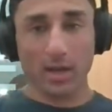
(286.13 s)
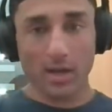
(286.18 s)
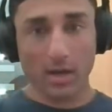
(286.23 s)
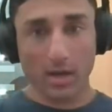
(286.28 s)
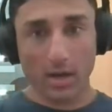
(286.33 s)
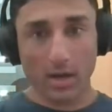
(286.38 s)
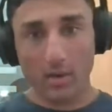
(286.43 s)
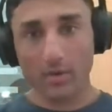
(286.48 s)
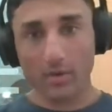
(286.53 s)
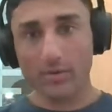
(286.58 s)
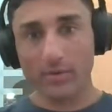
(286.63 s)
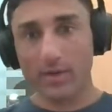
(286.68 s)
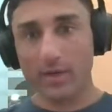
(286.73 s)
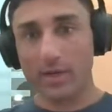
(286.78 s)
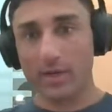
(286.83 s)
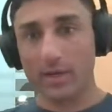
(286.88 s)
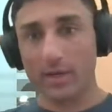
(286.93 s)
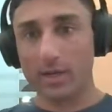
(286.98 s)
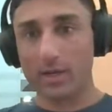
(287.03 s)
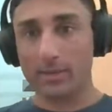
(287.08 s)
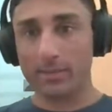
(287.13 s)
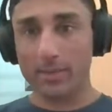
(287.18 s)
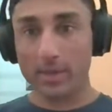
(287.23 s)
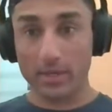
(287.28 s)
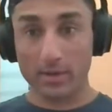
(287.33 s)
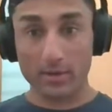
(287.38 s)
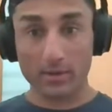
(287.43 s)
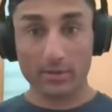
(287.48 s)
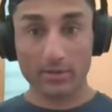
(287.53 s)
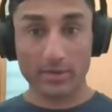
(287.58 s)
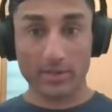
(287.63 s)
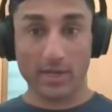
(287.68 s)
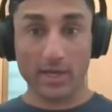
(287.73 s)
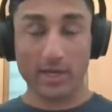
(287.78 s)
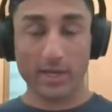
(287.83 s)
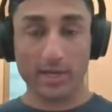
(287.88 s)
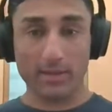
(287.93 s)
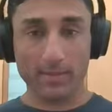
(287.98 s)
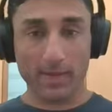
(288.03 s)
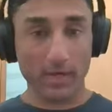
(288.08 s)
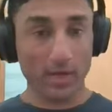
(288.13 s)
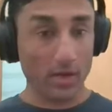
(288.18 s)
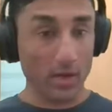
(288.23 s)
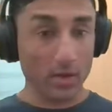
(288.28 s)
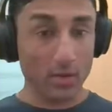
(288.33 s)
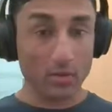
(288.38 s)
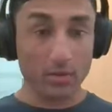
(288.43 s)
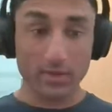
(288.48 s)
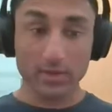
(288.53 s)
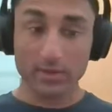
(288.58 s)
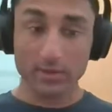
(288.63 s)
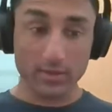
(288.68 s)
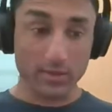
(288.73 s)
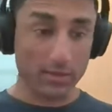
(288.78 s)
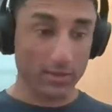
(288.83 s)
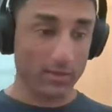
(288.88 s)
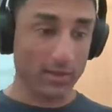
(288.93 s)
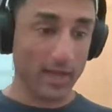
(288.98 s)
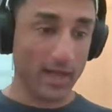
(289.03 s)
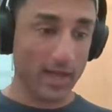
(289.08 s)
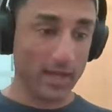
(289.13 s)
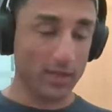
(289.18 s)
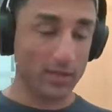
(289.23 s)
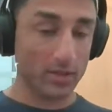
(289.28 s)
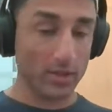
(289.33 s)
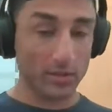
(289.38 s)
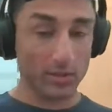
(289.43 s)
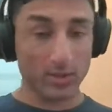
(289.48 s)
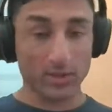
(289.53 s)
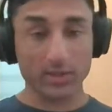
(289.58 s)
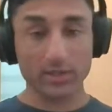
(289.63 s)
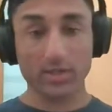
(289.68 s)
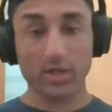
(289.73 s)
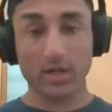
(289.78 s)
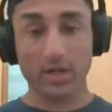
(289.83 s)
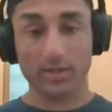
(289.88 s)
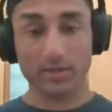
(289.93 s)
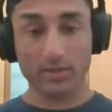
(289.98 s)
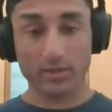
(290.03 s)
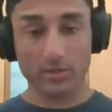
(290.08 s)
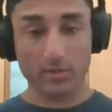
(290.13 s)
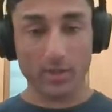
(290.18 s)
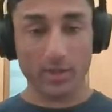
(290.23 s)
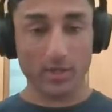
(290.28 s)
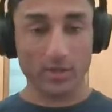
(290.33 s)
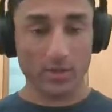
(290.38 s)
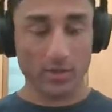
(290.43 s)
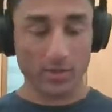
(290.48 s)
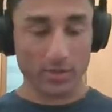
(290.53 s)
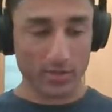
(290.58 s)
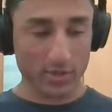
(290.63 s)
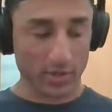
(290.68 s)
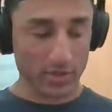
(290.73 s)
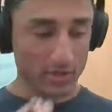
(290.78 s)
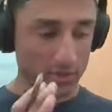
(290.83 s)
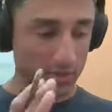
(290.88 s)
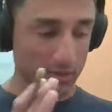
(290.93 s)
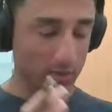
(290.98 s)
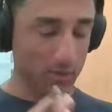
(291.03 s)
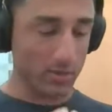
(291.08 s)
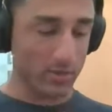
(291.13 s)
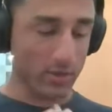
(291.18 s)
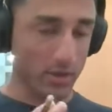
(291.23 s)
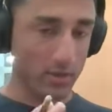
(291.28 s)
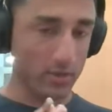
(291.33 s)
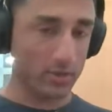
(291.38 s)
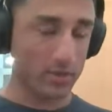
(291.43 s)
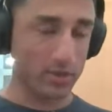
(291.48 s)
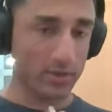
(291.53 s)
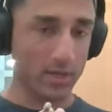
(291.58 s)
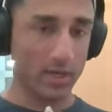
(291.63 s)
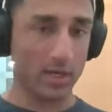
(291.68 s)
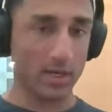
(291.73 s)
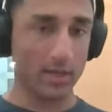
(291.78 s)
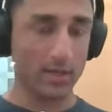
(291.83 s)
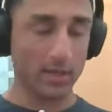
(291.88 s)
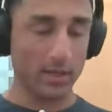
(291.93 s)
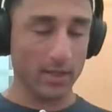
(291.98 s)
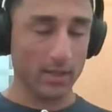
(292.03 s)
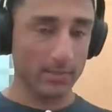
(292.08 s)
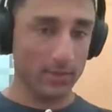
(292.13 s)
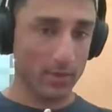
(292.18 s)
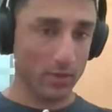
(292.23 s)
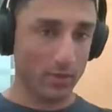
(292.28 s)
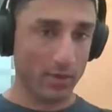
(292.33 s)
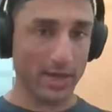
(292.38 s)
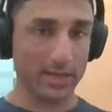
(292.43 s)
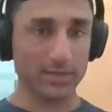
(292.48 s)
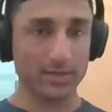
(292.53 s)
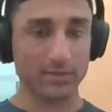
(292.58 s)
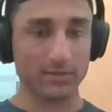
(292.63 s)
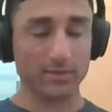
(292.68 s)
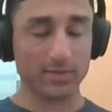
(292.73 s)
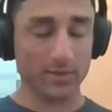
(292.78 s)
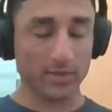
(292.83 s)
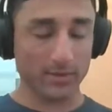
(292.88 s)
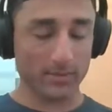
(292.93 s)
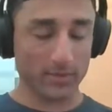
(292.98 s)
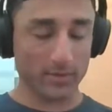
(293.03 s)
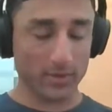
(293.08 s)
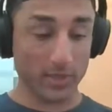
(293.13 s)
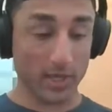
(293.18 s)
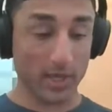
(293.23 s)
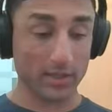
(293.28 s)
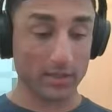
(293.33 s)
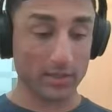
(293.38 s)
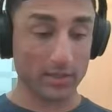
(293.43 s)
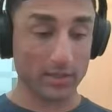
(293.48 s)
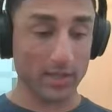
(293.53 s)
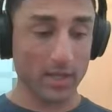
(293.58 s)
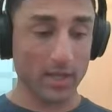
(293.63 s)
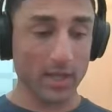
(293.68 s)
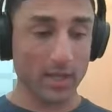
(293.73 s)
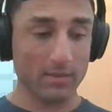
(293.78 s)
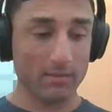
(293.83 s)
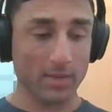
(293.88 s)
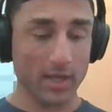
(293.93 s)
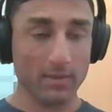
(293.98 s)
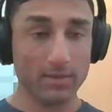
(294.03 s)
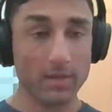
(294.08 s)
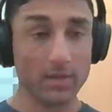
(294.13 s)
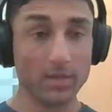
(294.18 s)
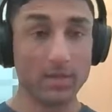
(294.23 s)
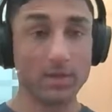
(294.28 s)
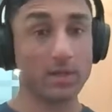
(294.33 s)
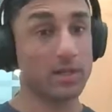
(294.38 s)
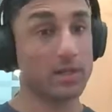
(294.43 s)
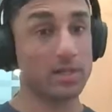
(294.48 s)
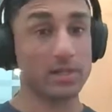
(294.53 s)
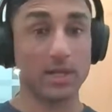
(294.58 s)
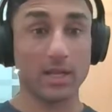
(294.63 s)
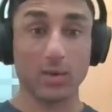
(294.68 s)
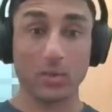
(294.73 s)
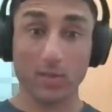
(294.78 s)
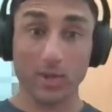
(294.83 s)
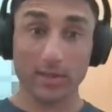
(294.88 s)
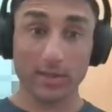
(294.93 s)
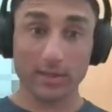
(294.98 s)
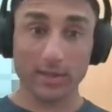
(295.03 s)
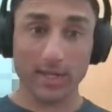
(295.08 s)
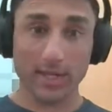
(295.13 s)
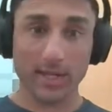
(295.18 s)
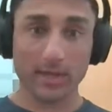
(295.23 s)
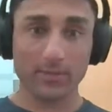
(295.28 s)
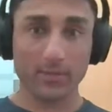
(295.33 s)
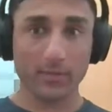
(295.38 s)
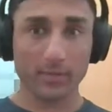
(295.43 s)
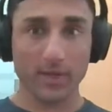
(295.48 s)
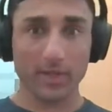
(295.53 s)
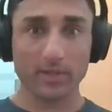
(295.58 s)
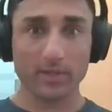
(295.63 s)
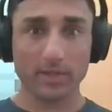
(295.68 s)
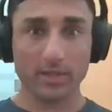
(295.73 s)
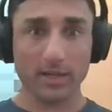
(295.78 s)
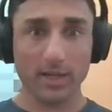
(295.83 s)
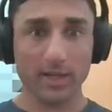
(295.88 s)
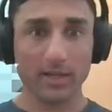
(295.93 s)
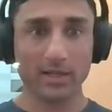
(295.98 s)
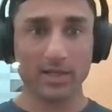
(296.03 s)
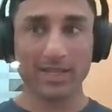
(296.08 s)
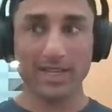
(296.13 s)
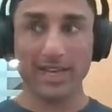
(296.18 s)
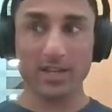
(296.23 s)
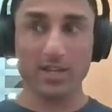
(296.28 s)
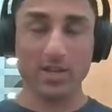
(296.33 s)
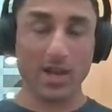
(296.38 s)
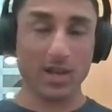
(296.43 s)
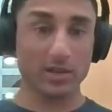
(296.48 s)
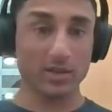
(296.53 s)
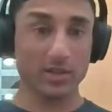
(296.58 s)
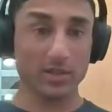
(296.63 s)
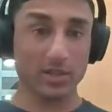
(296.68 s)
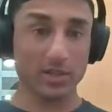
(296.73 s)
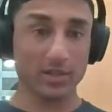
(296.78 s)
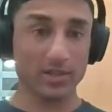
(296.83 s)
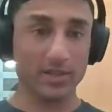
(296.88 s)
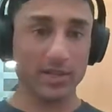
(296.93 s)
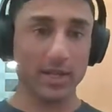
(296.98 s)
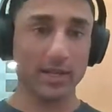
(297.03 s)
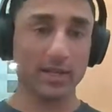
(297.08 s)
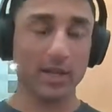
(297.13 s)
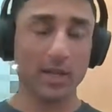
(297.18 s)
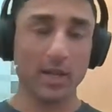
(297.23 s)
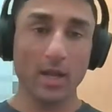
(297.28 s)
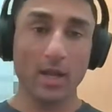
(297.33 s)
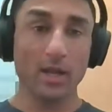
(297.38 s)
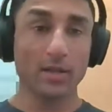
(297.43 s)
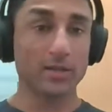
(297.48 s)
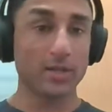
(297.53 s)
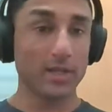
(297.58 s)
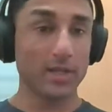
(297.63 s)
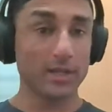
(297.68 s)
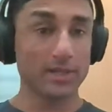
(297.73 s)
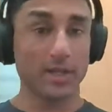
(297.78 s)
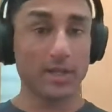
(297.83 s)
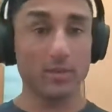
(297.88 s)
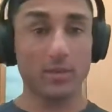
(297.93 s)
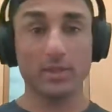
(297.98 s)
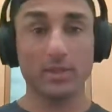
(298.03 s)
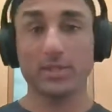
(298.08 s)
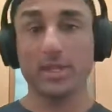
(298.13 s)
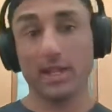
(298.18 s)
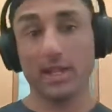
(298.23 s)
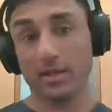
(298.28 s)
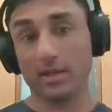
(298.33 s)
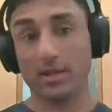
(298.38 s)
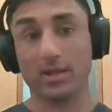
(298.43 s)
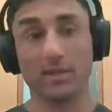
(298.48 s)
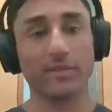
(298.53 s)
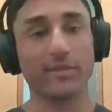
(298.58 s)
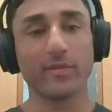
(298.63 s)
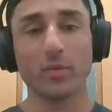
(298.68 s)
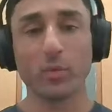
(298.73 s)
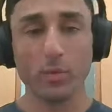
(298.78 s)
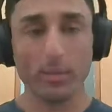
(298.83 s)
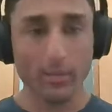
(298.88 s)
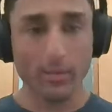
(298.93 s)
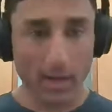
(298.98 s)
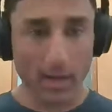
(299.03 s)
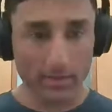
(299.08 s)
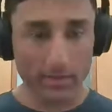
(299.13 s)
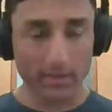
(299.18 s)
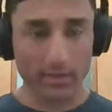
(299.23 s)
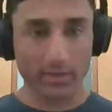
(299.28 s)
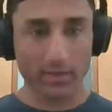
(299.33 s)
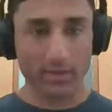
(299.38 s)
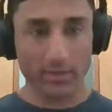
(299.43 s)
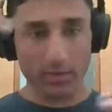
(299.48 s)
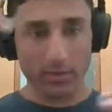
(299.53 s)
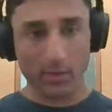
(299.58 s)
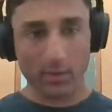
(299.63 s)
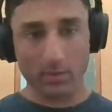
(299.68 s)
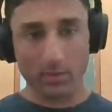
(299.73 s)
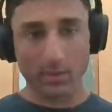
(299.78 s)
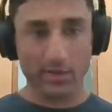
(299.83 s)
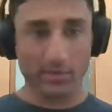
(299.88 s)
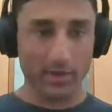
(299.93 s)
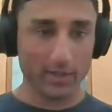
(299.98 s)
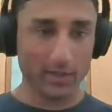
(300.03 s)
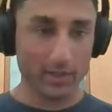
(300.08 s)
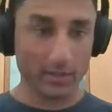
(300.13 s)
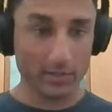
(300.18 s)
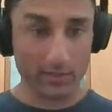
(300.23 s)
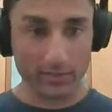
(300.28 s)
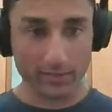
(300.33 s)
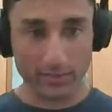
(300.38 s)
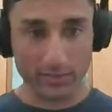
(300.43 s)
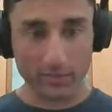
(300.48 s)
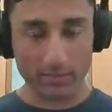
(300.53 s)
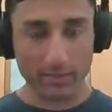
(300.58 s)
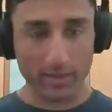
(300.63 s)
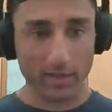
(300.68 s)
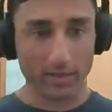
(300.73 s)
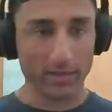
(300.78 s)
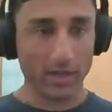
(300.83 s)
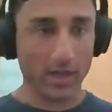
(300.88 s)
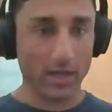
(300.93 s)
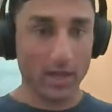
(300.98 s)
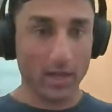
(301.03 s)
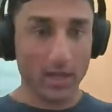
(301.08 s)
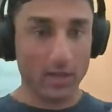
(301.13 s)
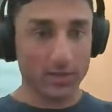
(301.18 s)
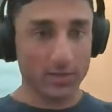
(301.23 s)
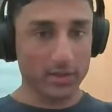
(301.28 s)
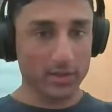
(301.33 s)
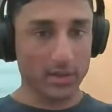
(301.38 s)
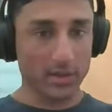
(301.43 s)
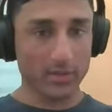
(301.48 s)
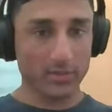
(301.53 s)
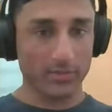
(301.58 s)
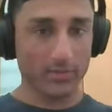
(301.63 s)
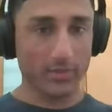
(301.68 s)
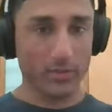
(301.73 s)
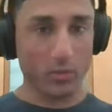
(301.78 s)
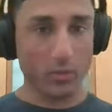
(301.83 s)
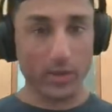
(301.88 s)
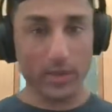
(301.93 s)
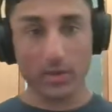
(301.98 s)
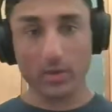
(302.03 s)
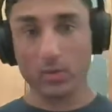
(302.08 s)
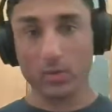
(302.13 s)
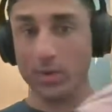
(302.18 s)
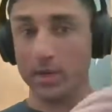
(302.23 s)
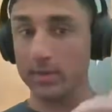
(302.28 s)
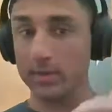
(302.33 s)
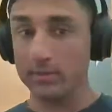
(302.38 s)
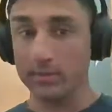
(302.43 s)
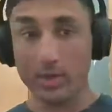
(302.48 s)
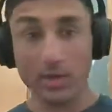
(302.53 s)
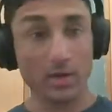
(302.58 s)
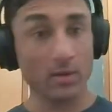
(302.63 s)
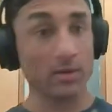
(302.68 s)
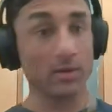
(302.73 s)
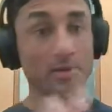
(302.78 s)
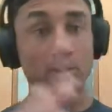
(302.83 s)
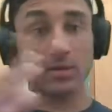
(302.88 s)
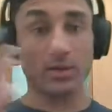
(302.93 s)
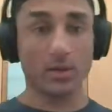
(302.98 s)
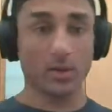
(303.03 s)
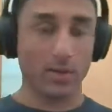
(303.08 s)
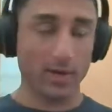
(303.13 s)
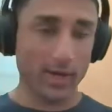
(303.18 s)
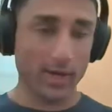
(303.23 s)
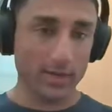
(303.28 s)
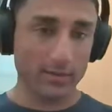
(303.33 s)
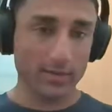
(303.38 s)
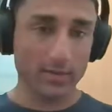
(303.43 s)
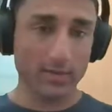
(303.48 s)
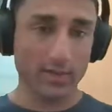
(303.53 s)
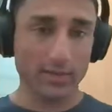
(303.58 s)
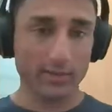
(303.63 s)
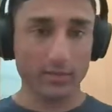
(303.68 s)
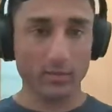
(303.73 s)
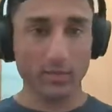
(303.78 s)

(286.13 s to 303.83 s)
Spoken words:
over a period of time, and only do that. You don't want to task switch. Just do those creative tasks. Maybe it's only going to take 1 day, right? So kind of gauge how long it's going to take. So let's say we take a full month. We give ourselves a full month. So week 1, only do the creative stuff.